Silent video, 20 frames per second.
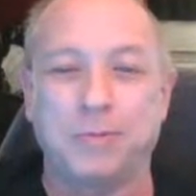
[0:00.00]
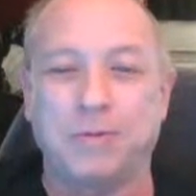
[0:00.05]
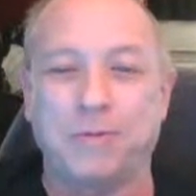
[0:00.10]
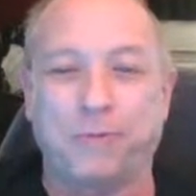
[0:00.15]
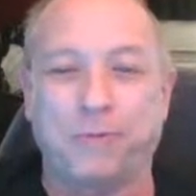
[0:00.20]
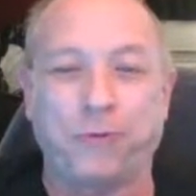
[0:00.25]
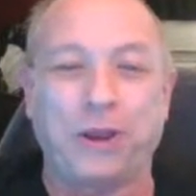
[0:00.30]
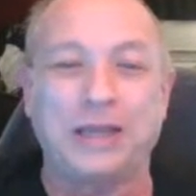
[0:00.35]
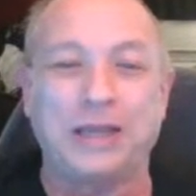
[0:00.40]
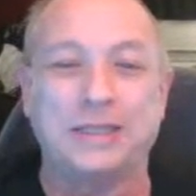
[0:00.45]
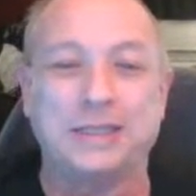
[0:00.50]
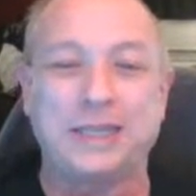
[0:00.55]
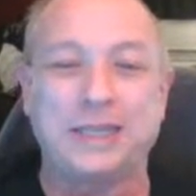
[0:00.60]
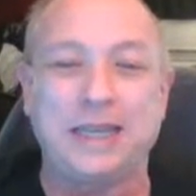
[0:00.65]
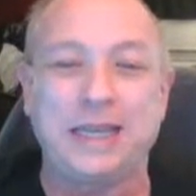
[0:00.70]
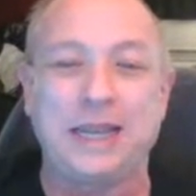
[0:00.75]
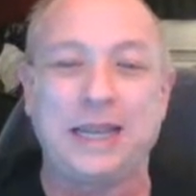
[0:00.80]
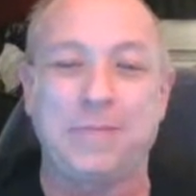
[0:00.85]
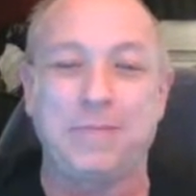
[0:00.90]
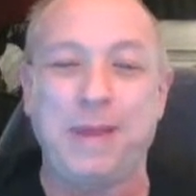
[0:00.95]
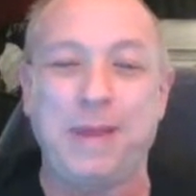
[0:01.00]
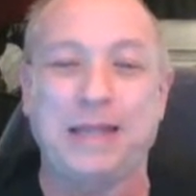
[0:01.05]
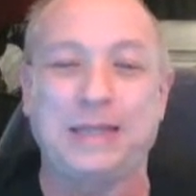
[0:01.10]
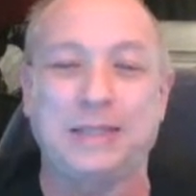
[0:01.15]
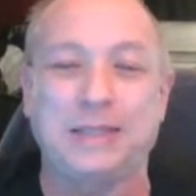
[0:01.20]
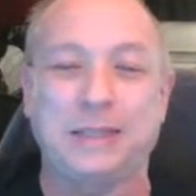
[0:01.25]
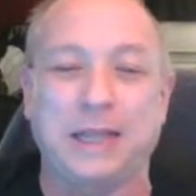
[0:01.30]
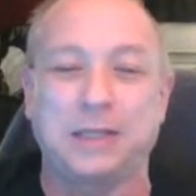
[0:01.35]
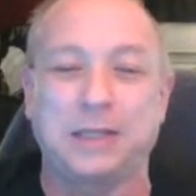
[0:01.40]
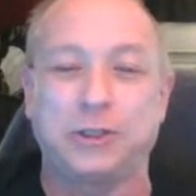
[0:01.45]
Francine
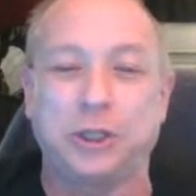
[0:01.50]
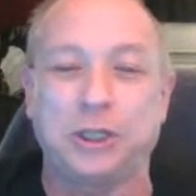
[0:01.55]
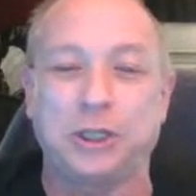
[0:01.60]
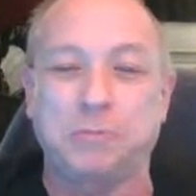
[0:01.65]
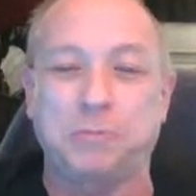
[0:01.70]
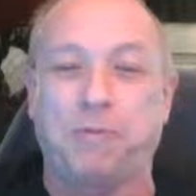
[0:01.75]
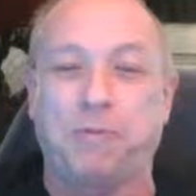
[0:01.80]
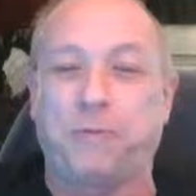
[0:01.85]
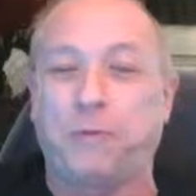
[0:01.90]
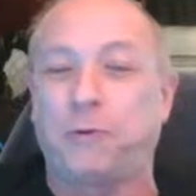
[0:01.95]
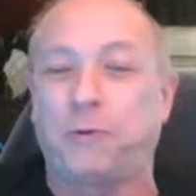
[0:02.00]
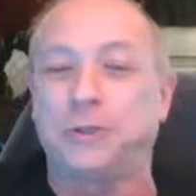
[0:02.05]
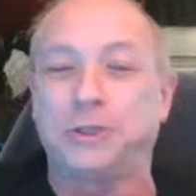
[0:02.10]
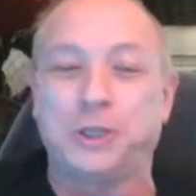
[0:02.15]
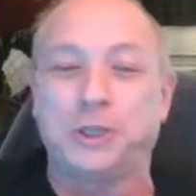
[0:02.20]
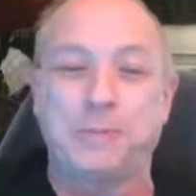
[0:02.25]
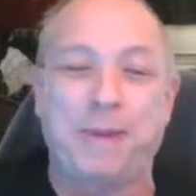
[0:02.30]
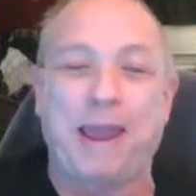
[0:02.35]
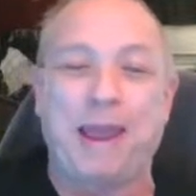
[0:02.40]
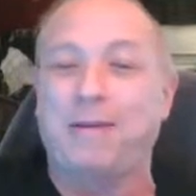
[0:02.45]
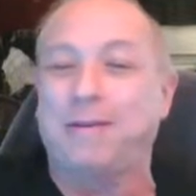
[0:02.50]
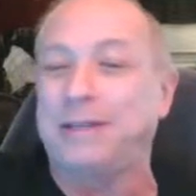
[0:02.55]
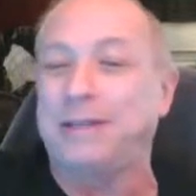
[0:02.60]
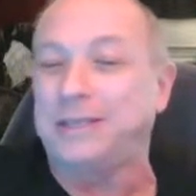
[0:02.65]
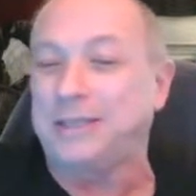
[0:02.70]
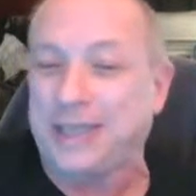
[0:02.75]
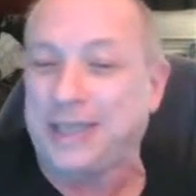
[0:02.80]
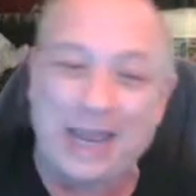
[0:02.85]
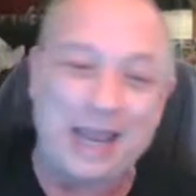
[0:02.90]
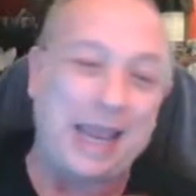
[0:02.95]
admits that just before she married
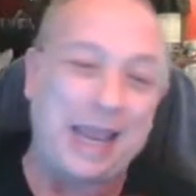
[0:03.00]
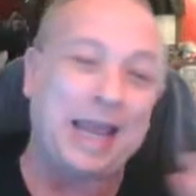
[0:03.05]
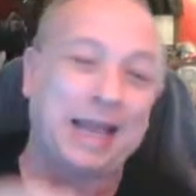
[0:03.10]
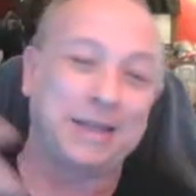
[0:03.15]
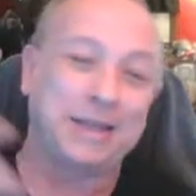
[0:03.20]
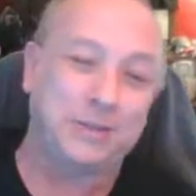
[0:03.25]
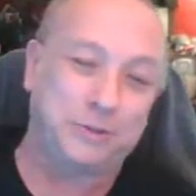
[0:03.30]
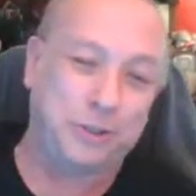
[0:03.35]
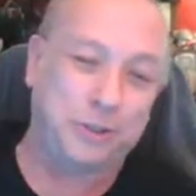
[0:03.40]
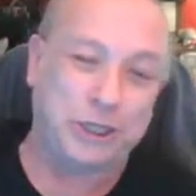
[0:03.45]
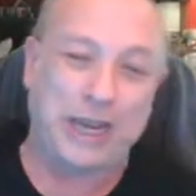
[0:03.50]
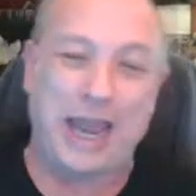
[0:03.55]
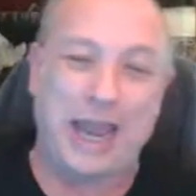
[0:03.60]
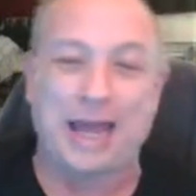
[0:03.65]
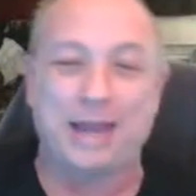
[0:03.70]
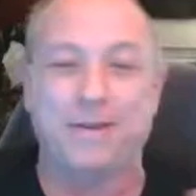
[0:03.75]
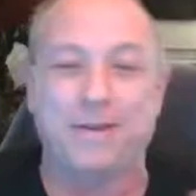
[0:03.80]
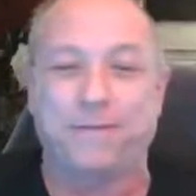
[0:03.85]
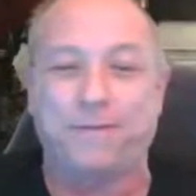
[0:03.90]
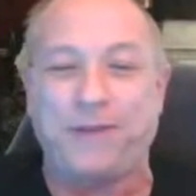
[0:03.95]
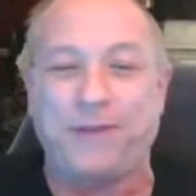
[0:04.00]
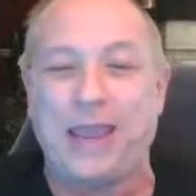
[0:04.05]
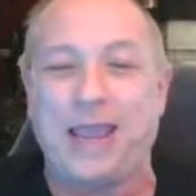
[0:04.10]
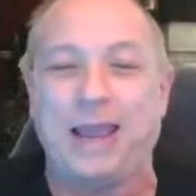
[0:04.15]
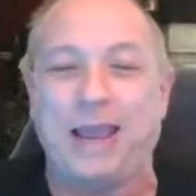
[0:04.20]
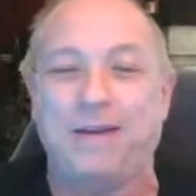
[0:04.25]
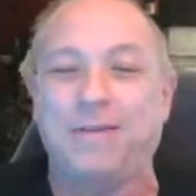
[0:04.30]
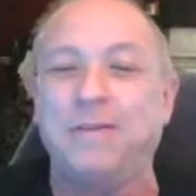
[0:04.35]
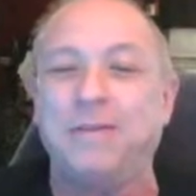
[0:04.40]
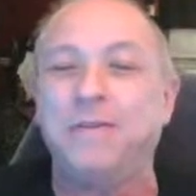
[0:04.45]
Stan, she had an
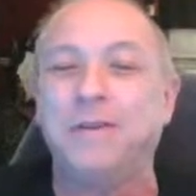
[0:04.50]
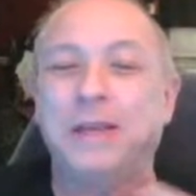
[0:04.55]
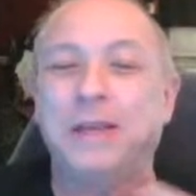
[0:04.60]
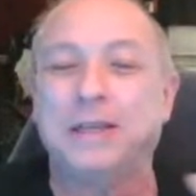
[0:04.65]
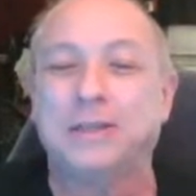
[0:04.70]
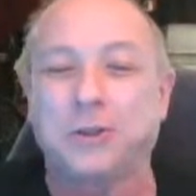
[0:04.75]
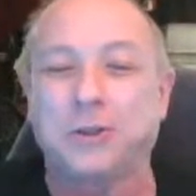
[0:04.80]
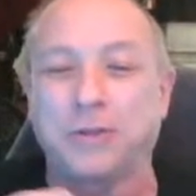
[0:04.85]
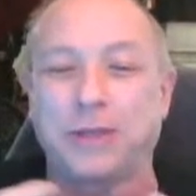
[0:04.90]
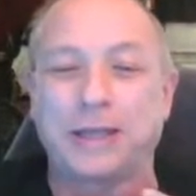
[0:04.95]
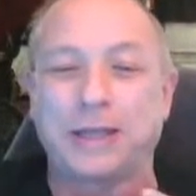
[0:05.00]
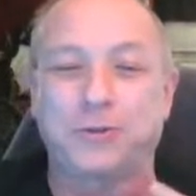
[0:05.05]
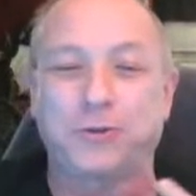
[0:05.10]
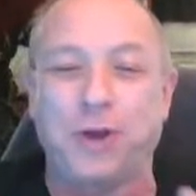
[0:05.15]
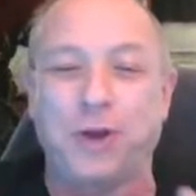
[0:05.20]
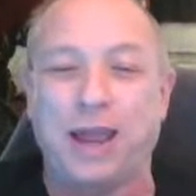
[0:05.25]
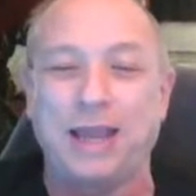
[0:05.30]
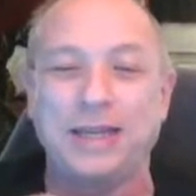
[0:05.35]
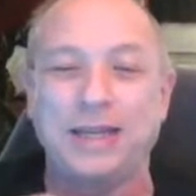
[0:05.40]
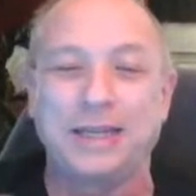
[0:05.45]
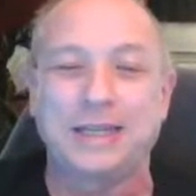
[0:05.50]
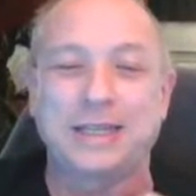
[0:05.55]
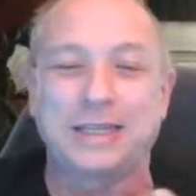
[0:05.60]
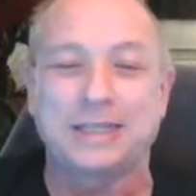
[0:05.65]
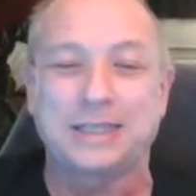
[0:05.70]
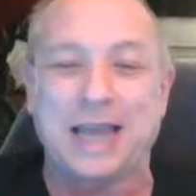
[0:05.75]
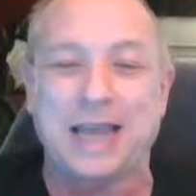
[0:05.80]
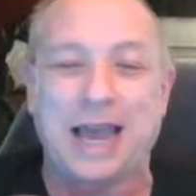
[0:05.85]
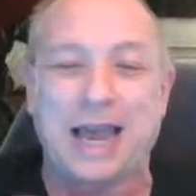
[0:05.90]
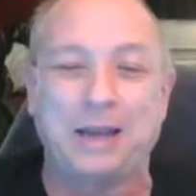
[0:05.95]
affair. So they're trying to
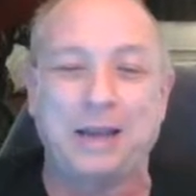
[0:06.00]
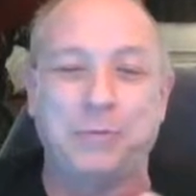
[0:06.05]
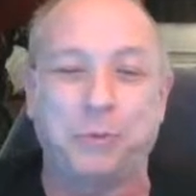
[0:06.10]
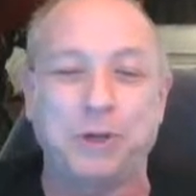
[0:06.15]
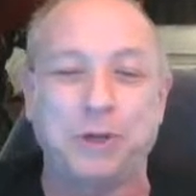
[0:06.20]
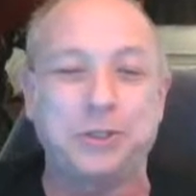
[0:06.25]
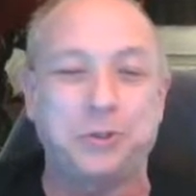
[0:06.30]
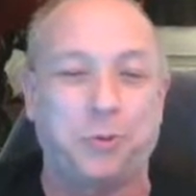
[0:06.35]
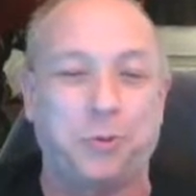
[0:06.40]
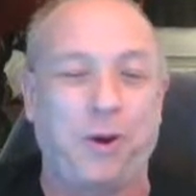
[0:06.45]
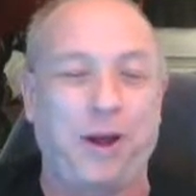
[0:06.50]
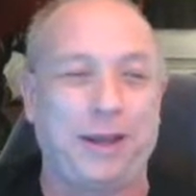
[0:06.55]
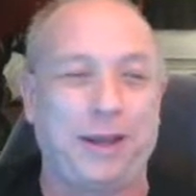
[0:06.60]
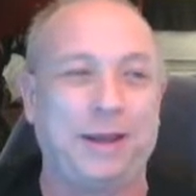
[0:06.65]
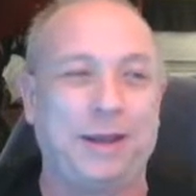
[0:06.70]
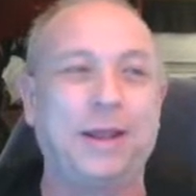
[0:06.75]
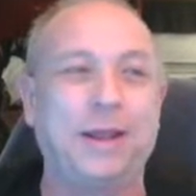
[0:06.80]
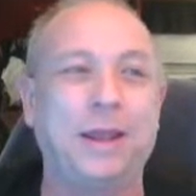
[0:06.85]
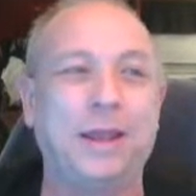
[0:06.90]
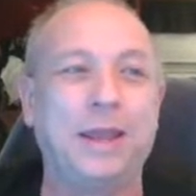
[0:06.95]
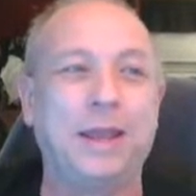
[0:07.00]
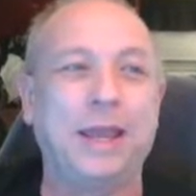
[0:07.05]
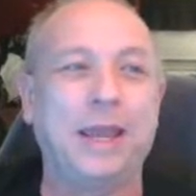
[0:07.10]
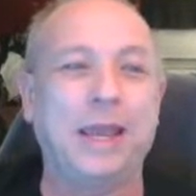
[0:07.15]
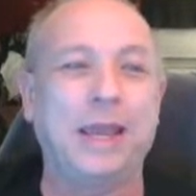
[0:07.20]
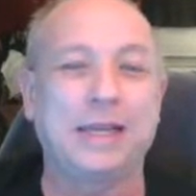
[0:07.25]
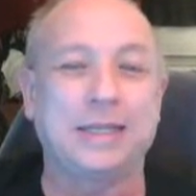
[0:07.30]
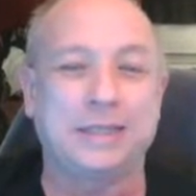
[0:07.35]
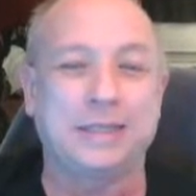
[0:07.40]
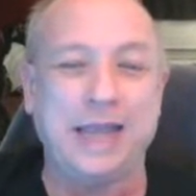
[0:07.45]
decide which one
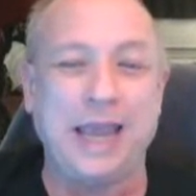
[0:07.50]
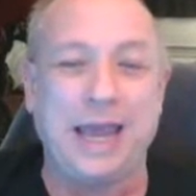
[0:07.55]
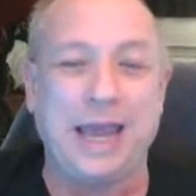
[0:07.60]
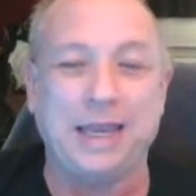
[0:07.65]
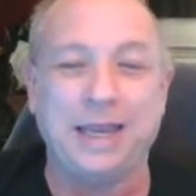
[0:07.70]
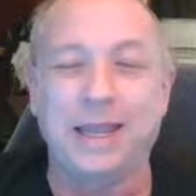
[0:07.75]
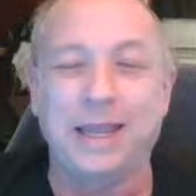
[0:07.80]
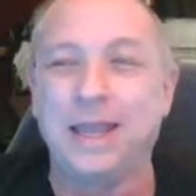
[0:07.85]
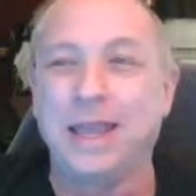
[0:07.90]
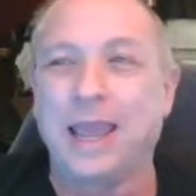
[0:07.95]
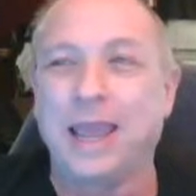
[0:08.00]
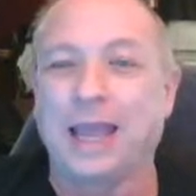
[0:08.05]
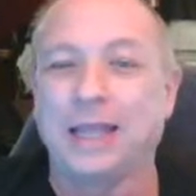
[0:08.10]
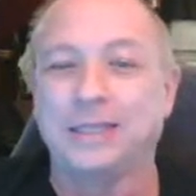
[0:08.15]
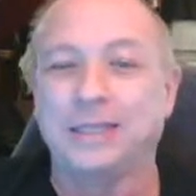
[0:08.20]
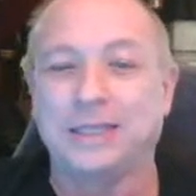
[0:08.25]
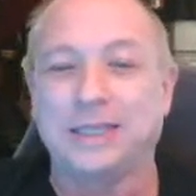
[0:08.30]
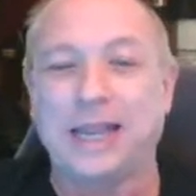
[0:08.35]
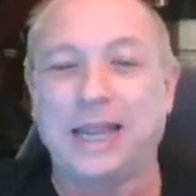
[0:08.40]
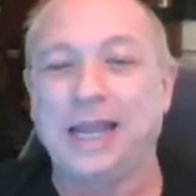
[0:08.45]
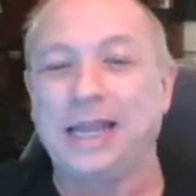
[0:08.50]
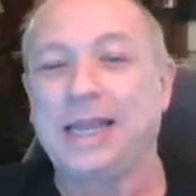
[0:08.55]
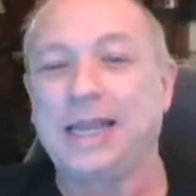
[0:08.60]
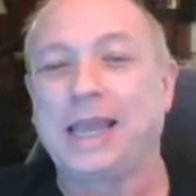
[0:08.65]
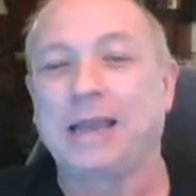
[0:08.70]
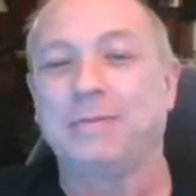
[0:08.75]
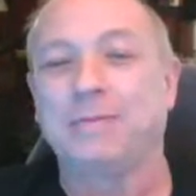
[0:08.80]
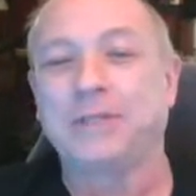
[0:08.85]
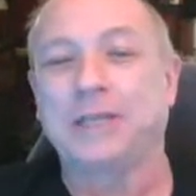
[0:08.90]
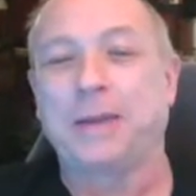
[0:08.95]
is it. And Stan
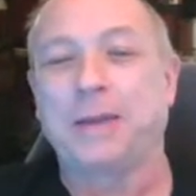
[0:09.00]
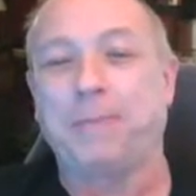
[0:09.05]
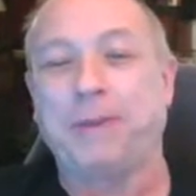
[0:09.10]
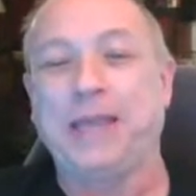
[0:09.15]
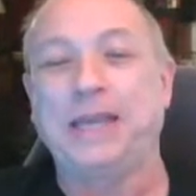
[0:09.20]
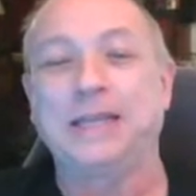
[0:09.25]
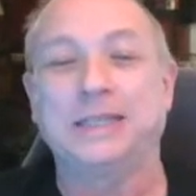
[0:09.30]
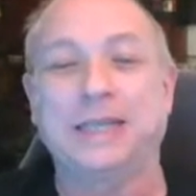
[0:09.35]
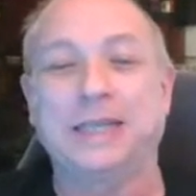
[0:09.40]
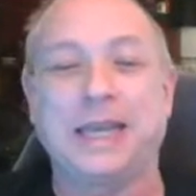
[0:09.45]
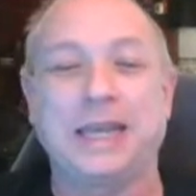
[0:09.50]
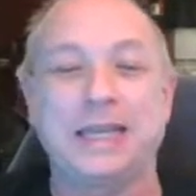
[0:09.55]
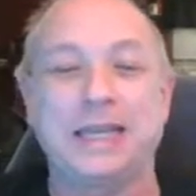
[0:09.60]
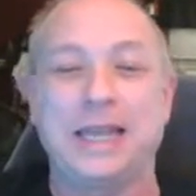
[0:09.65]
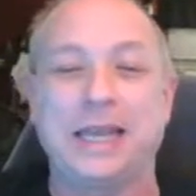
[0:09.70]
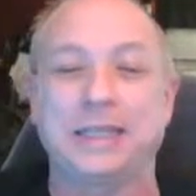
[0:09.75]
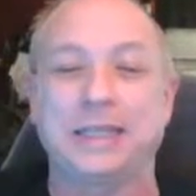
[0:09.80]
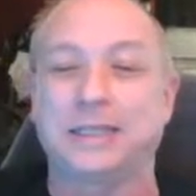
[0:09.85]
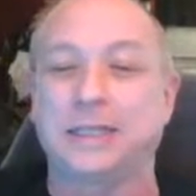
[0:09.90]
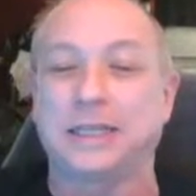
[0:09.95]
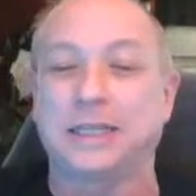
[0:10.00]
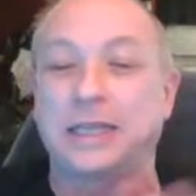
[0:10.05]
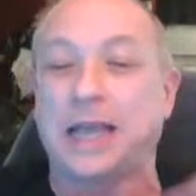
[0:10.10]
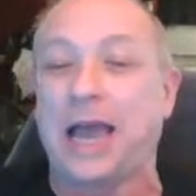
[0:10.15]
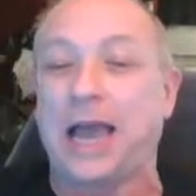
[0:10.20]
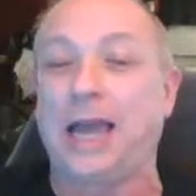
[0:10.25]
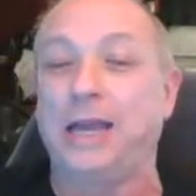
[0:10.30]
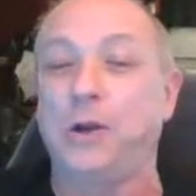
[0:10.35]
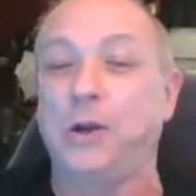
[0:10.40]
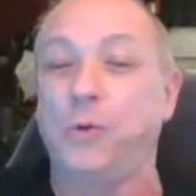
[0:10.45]
gives up his kidney and says,
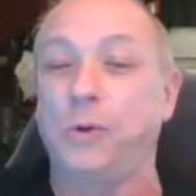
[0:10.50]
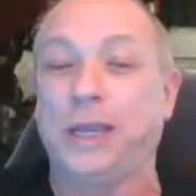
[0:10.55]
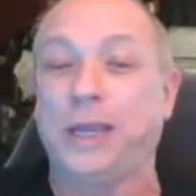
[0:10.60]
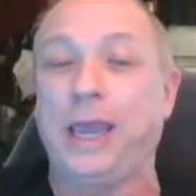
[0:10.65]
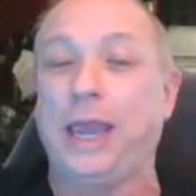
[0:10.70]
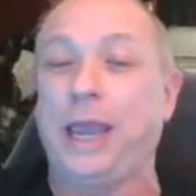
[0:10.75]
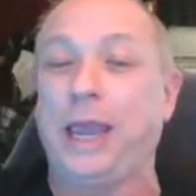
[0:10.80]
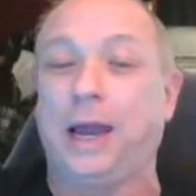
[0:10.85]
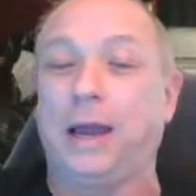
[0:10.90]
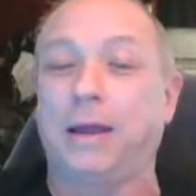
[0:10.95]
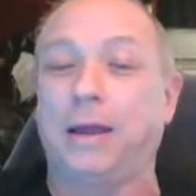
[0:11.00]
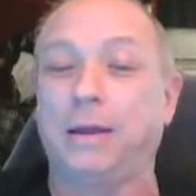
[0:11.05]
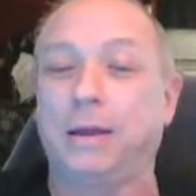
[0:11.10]
I don't care.